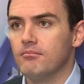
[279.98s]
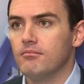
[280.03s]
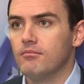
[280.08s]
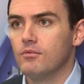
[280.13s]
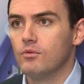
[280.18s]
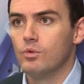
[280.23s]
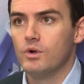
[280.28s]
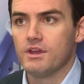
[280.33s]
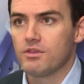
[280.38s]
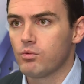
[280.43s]

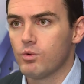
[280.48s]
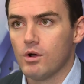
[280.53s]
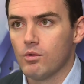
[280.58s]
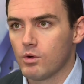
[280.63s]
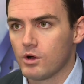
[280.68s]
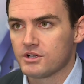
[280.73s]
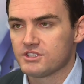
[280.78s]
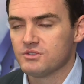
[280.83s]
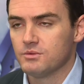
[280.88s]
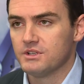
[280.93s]
with what
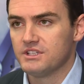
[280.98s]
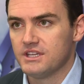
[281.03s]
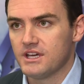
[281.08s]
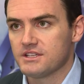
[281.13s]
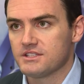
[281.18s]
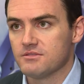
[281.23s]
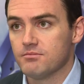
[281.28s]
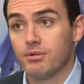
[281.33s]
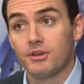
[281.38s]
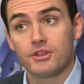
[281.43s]
works and what
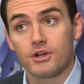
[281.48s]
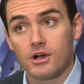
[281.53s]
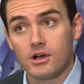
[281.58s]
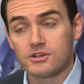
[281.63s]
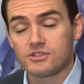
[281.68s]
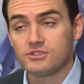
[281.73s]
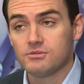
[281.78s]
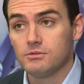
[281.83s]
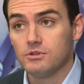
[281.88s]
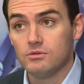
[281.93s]
doesn't. But there are
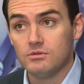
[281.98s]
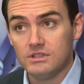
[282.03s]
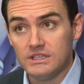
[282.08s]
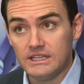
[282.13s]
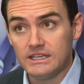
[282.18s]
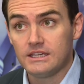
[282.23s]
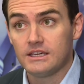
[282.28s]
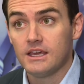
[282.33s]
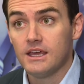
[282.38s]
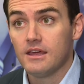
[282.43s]
some
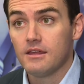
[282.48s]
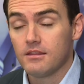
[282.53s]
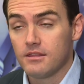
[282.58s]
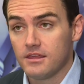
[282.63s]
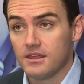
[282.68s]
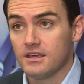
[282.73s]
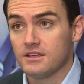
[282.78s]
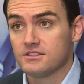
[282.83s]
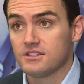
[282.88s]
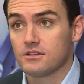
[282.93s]
unique
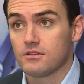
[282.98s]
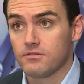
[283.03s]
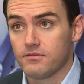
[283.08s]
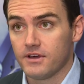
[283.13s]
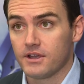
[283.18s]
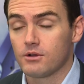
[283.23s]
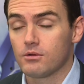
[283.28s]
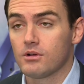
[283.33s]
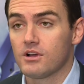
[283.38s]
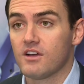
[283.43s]
things that the
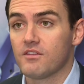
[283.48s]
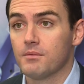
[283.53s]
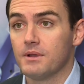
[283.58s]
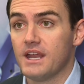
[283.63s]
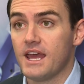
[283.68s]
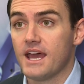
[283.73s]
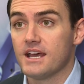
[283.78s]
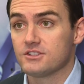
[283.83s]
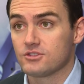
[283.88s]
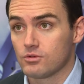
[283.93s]
federal government
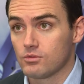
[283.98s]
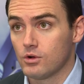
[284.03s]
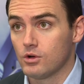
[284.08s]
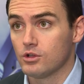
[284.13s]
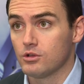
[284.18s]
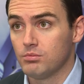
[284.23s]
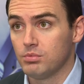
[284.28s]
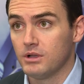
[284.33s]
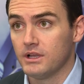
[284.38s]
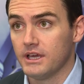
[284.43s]
has a role
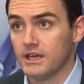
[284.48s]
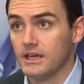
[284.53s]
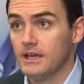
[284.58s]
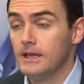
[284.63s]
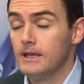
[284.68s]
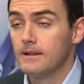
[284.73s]
to play.